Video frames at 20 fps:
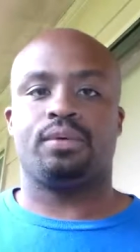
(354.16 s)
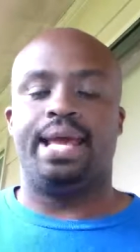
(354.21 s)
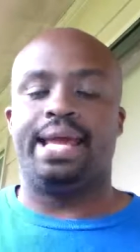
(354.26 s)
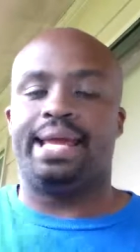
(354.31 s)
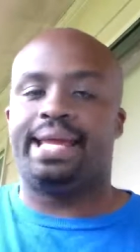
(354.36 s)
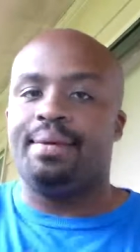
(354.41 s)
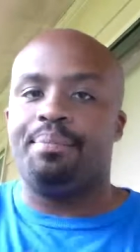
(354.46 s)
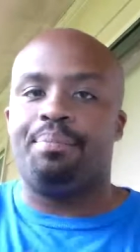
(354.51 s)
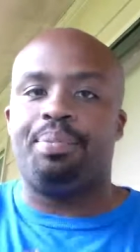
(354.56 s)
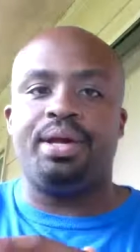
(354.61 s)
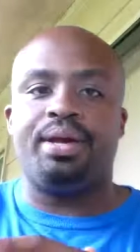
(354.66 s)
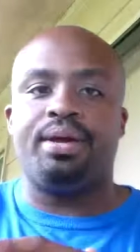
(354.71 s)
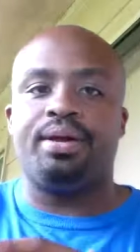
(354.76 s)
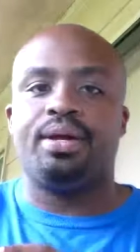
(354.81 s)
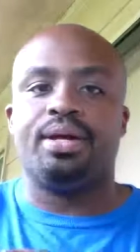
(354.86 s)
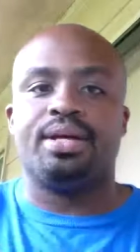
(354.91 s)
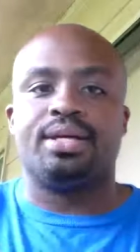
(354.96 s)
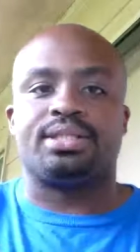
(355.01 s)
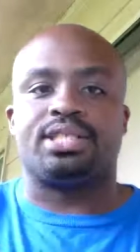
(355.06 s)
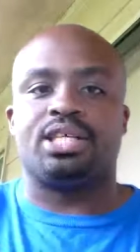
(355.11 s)
It can
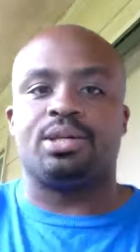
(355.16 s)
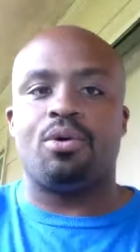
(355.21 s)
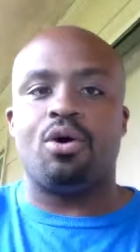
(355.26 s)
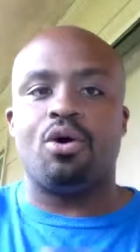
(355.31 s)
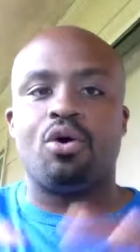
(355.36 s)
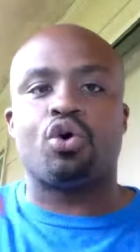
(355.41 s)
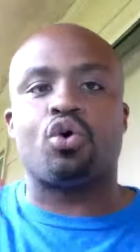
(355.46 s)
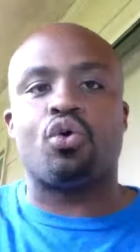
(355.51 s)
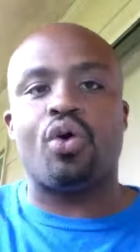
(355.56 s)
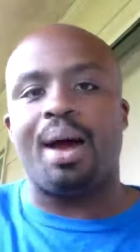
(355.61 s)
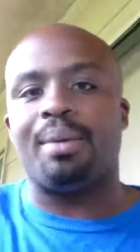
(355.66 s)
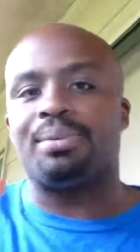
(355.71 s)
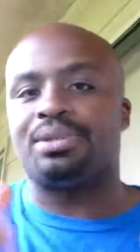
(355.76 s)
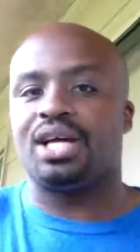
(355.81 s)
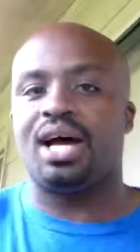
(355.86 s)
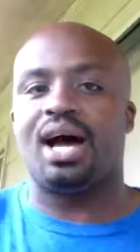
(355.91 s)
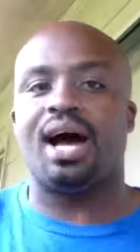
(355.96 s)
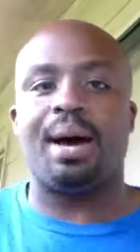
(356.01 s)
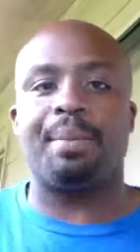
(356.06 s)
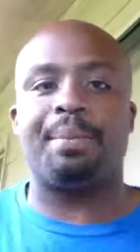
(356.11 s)
be some old crap
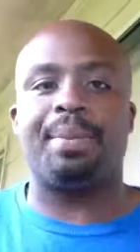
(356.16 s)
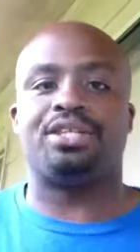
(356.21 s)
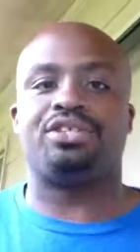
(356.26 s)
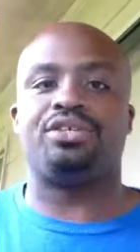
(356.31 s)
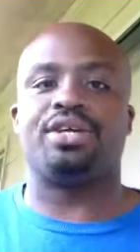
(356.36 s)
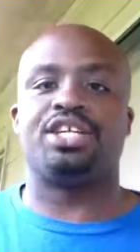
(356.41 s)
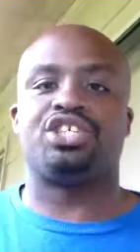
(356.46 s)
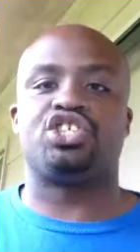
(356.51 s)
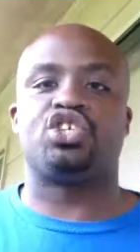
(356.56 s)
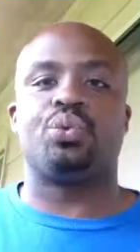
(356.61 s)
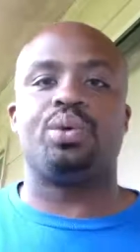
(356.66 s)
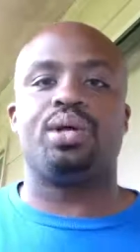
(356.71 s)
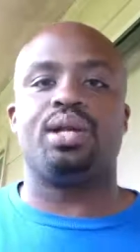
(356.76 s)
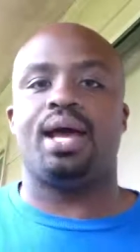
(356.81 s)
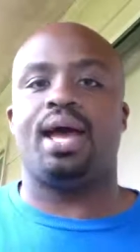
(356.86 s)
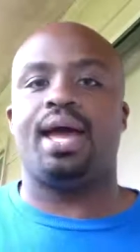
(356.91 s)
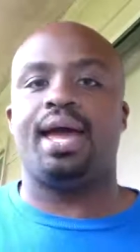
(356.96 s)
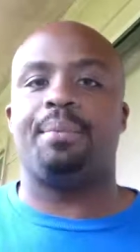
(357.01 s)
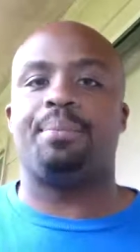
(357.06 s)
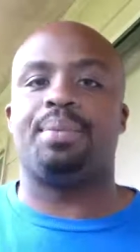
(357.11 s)
job that, that you
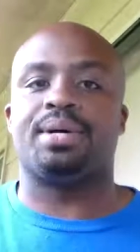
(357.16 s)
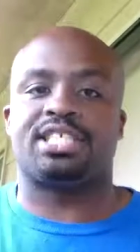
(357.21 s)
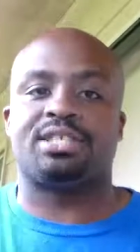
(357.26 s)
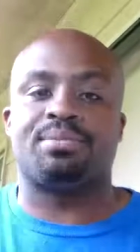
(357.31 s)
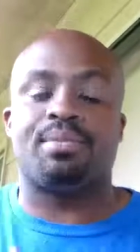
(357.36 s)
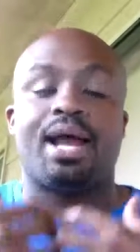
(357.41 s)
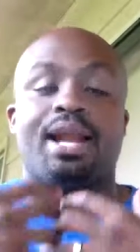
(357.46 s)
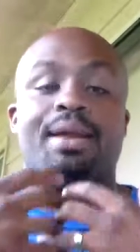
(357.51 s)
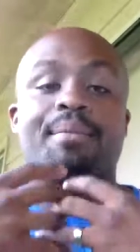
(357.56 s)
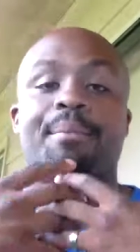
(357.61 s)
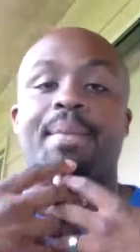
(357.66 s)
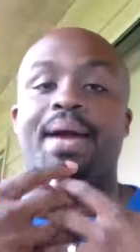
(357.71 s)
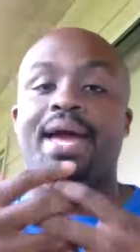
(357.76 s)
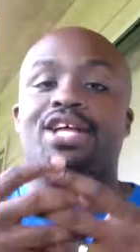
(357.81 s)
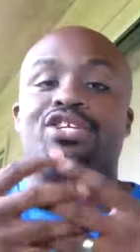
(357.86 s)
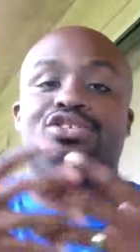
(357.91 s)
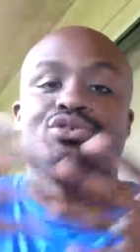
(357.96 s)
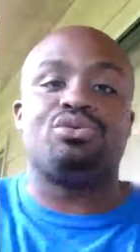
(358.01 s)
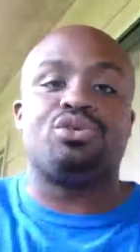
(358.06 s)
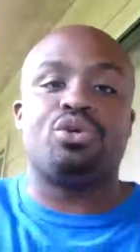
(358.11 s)
really hate, but somebody
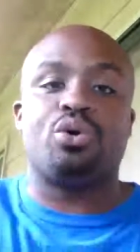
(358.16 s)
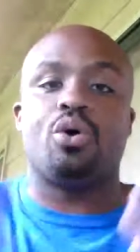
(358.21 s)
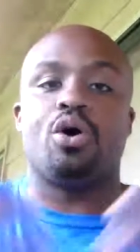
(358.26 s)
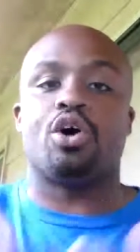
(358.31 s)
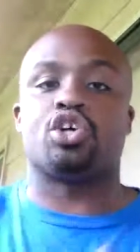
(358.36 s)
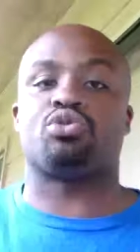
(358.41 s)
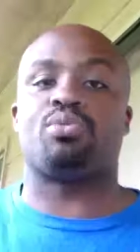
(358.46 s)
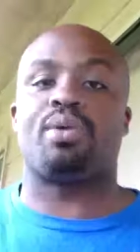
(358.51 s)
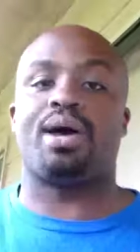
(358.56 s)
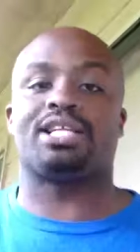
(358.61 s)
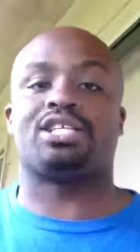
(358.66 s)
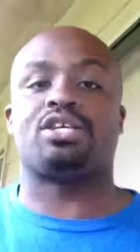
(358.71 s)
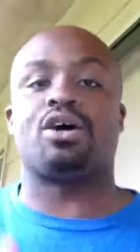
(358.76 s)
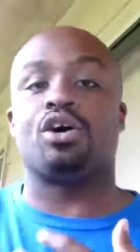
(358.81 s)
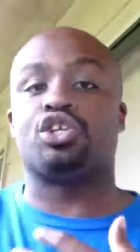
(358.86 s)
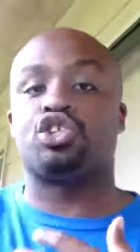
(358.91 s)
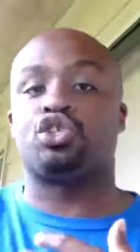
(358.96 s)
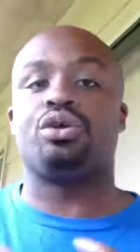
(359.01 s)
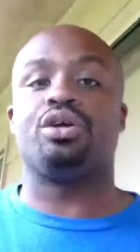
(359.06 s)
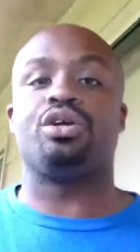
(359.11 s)
made you do it or somebody
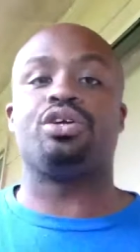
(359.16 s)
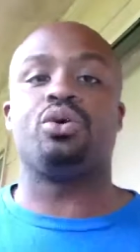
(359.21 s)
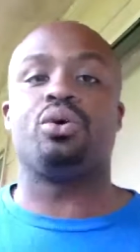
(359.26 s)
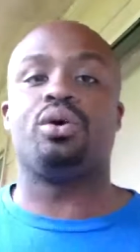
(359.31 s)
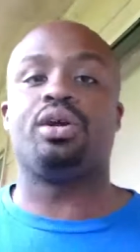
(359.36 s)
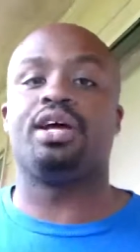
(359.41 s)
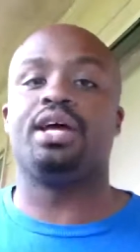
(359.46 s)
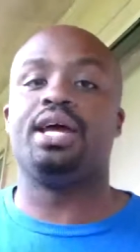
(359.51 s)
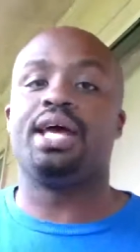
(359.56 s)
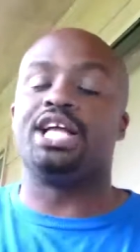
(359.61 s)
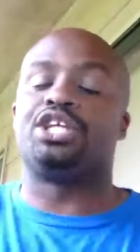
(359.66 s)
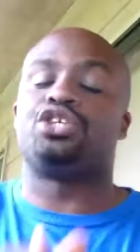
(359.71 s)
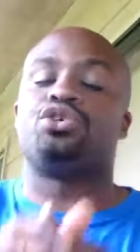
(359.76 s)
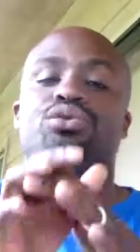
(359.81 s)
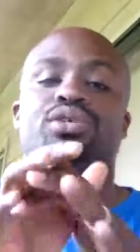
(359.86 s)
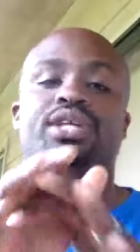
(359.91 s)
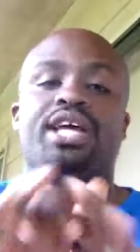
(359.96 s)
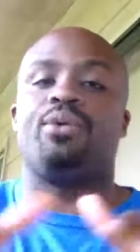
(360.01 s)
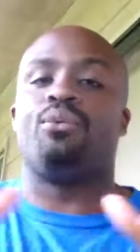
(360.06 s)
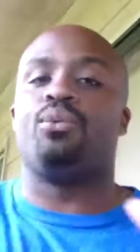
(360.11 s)
taught you into doing it that
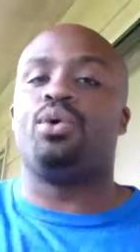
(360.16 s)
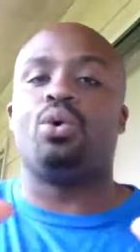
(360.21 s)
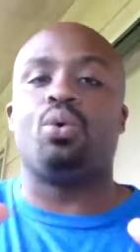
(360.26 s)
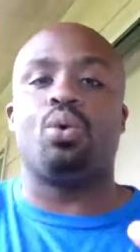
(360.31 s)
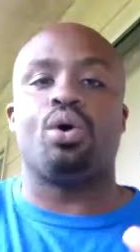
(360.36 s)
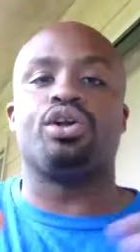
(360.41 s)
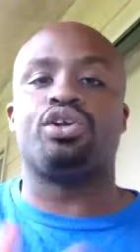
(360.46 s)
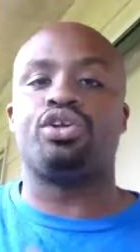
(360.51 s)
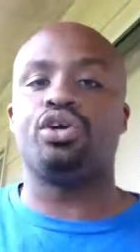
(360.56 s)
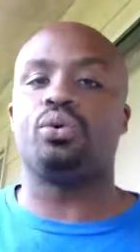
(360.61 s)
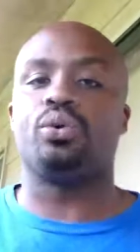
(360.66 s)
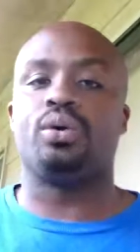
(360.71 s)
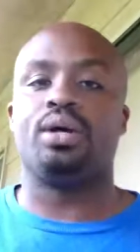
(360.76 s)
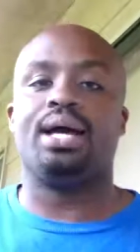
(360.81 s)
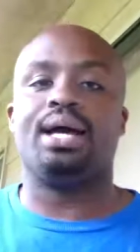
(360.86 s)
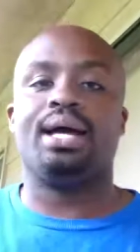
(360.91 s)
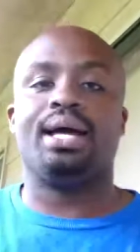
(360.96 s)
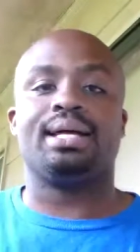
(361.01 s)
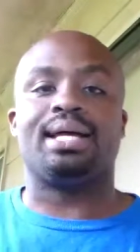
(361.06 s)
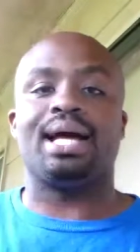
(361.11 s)
you didn't really want to do.
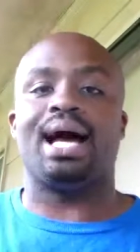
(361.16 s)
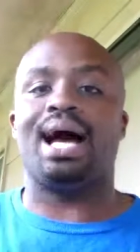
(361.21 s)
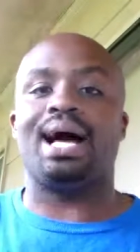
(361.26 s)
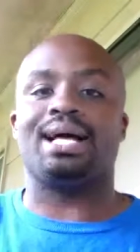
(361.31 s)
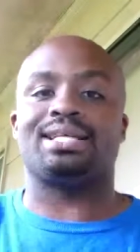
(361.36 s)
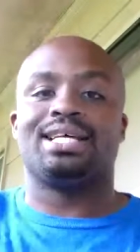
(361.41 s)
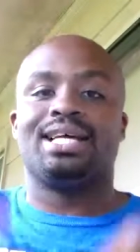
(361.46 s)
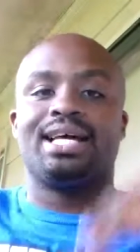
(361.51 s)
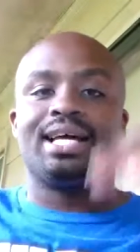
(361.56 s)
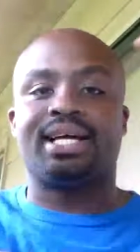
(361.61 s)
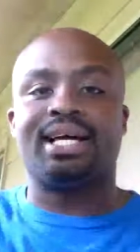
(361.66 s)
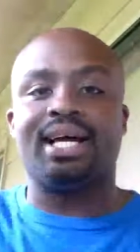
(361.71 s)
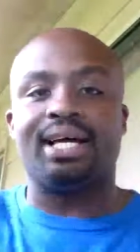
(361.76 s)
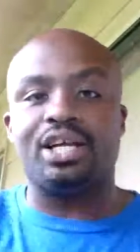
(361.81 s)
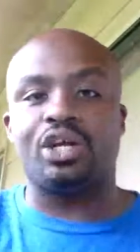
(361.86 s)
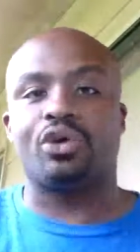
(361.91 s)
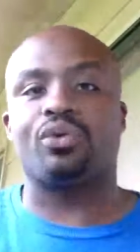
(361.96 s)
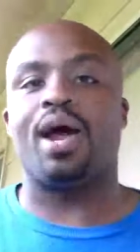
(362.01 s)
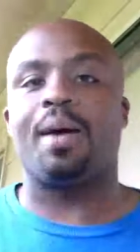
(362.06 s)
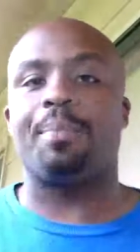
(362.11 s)
Guys,
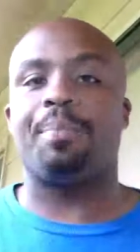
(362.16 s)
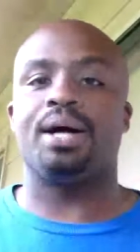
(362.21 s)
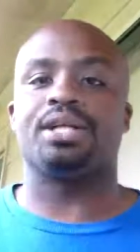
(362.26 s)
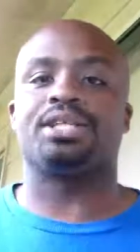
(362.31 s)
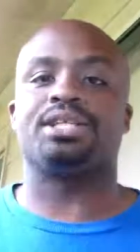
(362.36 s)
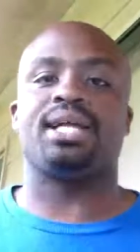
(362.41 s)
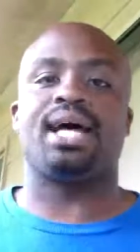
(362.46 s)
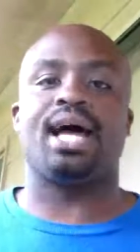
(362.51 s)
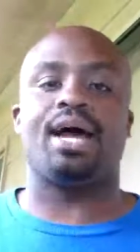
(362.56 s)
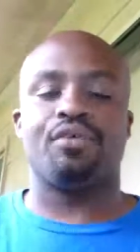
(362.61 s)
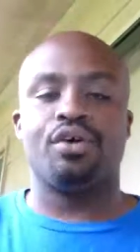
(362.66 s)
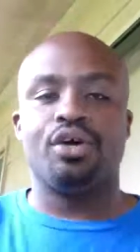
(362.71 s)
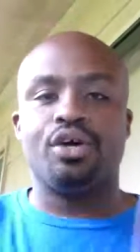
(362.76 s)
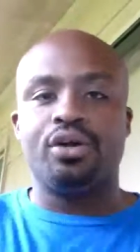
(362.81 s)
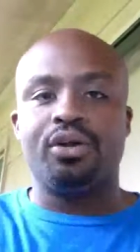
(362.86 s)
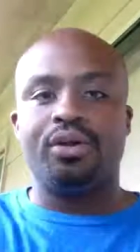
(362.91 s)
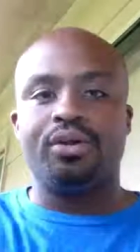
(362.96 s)
cut the crap out your life.